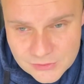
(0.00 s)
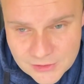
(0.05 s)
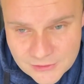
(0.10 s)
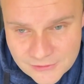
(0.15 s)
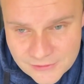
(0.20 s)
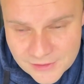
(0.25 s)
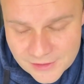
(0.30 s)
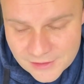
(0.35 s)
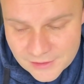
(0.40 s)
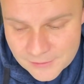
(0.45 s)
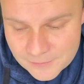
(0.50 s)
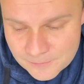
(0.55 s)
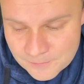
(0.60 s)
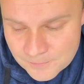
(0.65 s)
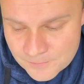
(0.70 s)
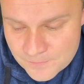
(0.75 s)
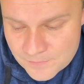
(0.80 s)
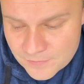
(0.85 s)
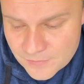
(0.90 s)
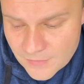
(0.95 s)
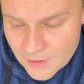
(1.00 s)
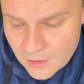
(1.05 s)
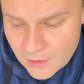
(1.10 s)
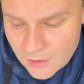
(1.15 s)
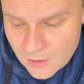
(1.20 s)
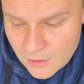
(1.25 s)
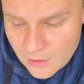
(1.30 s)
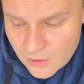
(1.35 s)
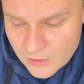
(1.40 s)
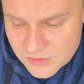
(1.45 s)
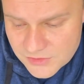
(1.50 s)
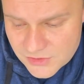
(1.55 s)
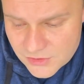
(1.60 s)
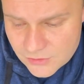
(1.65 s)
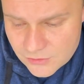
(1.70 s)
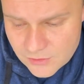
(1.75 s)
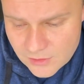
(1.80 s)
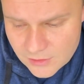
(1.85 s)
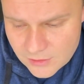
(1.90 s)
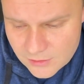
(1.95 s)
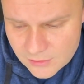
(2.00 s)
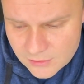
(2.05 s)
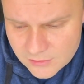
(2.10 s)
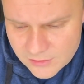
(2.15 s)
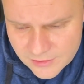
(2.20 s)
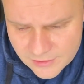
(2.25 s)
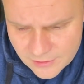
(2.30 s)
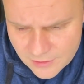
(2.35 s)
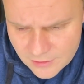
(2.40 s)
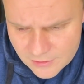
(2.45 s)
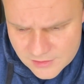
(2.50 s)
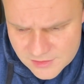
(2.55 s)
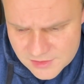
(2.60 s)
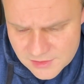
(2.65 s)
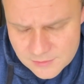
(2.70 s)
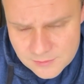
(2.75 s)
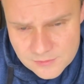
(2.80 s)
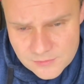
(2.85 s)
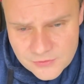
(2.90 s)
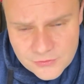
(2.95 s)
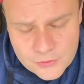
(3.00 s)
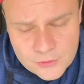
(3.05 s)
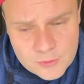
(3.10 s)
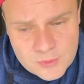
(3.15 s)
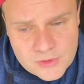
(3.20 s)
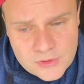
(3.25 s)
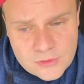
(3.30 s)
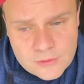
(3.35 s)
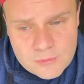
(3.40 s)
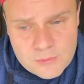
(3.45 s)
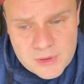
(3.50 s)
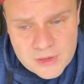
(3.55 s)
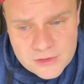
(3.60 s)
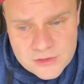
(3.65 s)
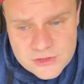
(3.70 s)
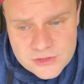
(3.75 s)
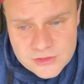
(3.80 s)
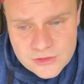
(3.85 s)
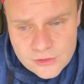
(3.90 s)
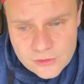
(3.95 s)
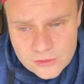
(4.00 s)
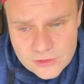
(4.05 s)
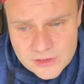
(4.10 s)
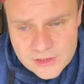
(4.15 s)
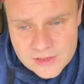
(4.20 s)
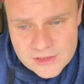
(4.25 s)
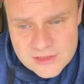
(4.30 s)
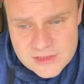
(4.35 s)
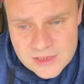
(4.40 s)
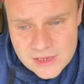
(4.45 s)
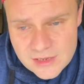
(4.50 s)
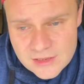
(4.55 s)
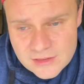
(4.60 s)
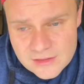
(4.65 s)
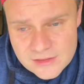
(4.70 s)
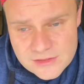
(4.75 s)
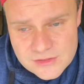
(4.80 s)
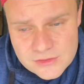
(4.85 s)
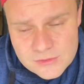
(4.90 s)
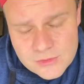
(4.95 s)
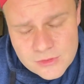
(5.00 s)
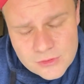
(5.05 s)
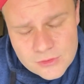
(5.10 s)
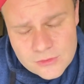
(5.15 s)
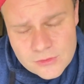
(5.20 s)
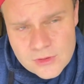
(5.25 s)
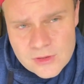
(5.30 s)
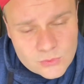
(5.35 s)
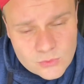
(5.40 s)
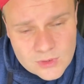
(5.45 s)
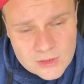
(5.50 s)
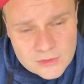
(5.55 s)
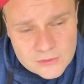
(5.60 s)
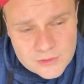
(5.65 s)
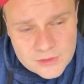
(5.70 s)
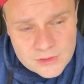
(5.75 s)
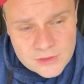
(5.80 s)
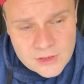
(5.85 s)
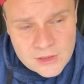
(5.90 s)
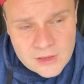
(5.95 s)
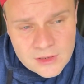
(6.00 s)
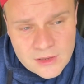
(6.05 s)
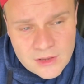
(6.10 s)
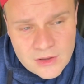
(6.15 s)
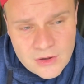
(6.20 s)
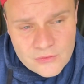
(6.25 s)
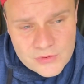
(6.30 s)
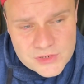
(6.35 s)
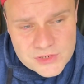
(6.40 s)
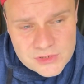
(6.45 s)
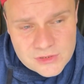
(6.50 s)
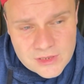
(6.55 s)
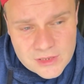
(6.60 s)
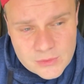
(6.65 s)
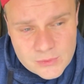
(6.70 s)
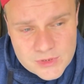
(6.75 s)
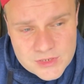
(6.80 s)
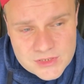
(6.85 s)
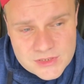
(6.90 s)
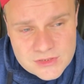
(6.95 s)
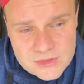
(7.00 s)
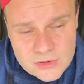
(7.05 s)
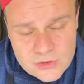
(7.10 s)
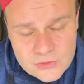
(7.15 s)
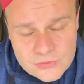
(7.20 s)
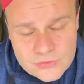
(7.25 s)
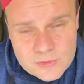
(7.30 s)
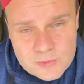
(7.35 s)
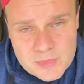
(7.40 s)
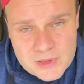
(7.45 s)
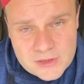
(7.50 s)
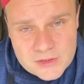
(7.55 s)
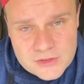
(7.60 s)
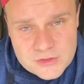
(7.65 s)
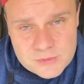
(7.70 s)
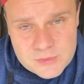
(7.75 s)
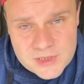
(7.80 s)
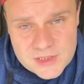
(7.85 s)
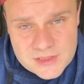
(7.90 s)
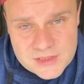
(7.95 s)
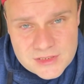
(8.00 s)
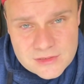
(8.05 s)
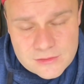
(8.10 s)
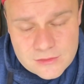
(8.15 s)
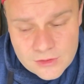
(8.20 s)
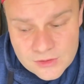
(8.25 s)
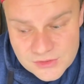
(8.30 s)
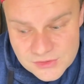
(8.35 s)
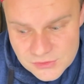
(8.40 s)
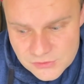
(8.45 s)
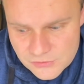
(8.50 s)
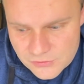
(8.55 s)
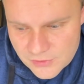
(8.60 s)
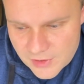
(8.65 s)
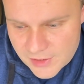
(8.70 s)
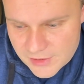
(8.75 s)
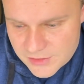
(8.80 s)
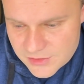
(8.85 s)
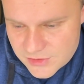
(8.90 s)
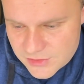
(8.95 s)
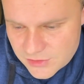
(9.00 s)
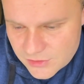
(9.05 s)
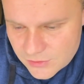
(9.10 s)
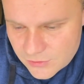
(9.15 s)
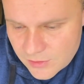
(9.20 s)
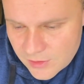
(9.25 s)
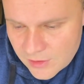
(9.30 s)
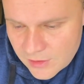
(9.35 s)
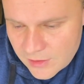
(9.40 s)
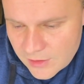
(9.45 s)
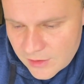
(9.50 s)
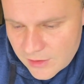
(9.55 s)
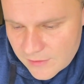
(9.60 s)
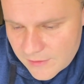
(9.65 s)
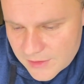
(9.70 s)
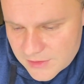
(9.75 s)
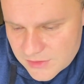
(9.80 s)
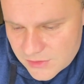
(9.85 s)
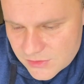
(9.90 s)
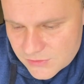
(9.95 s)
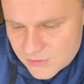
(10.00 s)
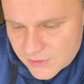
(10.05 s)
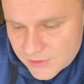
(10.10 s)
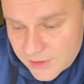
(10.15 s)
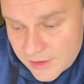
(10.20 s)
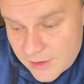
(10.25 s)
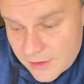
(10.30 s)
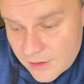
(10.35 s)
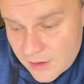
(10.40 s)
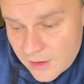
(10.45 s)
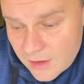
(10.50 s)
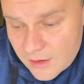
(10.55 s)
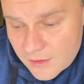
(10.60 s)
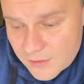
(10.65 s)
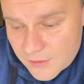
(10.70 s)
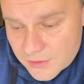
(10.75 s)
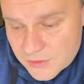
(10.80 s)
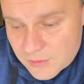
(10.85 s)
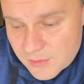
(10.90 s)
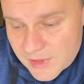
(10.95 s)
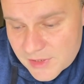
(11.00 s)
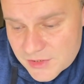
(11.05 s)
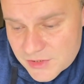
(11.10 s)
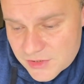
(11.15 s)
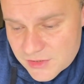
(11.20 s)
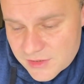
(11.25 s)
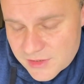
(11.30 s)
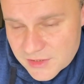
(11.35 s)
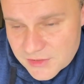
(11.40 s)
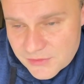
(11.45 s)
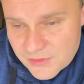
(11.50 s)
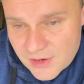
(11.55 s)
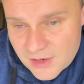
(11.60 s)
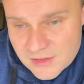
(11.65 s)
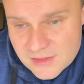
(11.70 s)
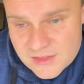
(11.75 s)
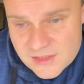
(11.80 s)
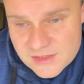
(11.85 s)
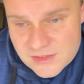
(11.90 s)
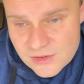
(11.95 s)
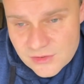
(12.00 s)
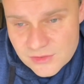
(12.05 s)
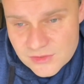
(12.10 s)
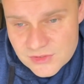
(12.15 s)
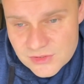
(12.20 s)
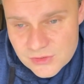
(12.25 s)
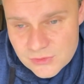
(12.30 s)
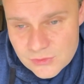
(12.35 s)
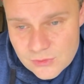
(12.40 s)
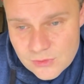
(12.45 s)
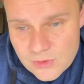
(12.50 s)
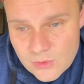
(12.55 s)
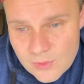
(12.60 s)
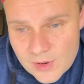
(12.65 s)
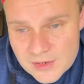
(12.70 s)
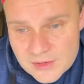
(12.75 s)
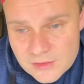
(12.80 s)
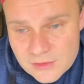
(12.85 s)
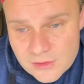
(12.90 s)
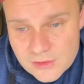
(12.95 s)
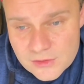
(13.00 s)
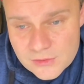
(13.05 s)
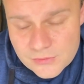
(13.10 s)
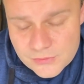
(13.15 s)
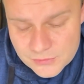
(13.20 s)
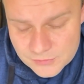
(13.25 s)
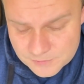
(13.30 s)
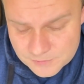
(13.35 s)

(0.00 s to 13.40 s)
Africa. Also, there are some former Belgian colonies, and as you know, one of the official languages of Belgium is also French, so that's useful there. Not to mention that France has also quite a lot of